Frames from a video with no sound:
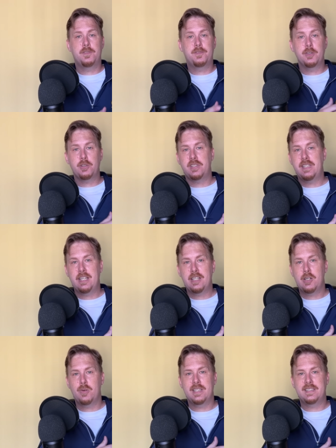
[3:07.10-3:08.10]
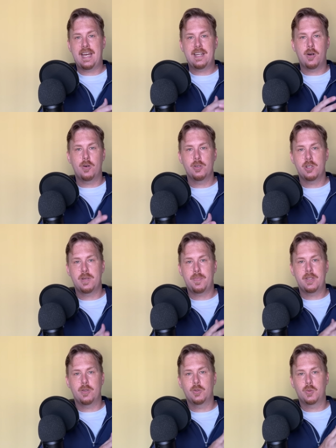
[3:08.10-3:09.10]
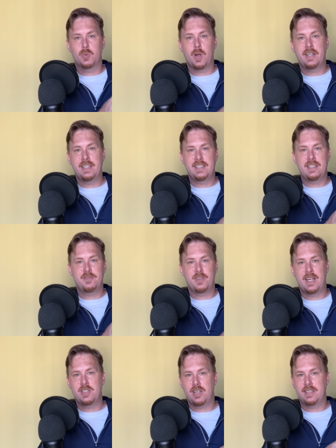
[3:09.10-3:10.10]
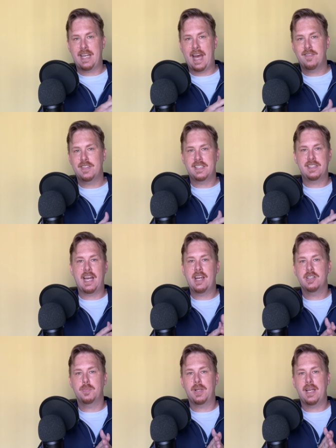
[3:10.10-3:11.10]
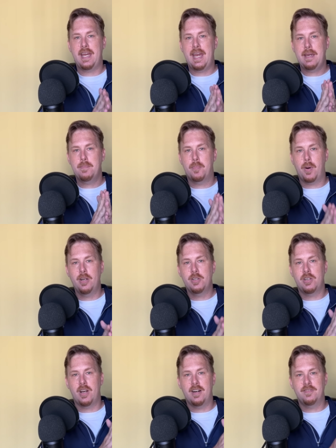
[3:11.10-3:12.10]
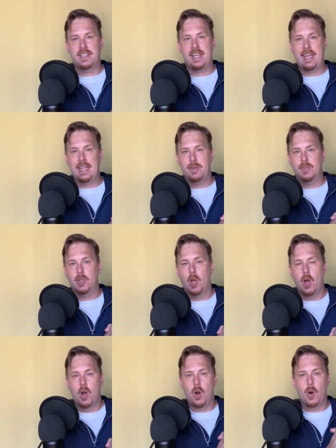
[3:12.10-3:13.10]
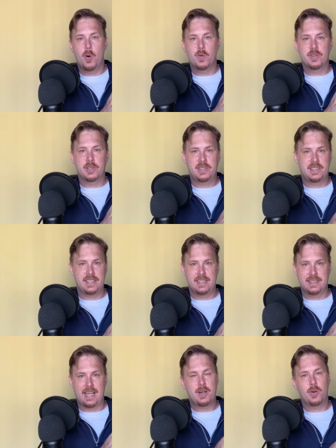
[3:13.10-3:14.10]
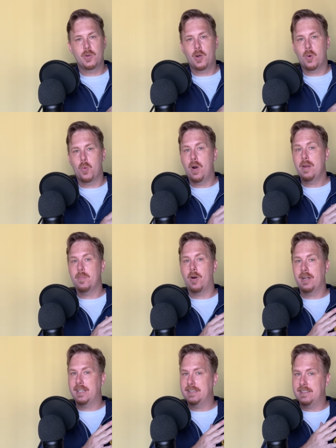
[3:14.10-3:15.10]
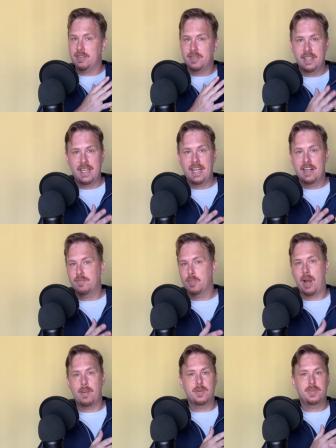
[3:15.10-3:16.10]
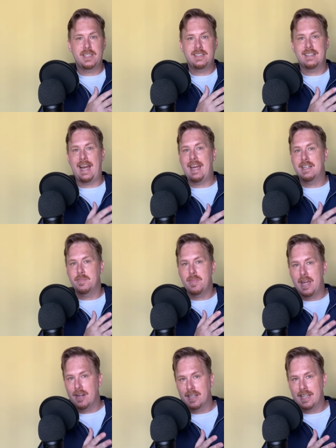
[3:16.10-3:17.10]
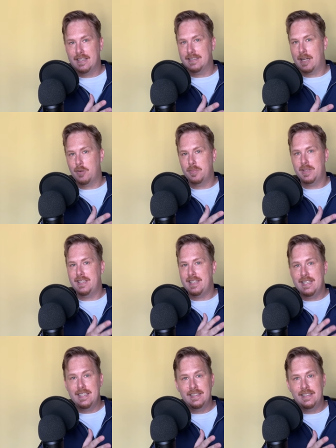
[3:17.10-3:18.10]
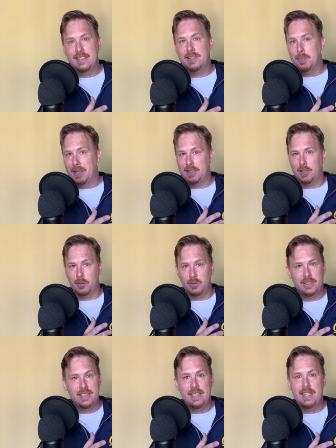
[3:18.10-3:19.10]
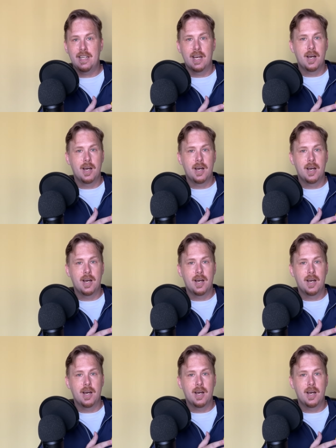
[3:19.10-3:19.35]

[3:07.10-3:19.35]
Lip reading: first scenario is that ownership and those running the franchise have a desire to play a bunch of games overseas. I don't know what markets they're thinking of, probably Latin America, as that would be the easiest. Mexico City,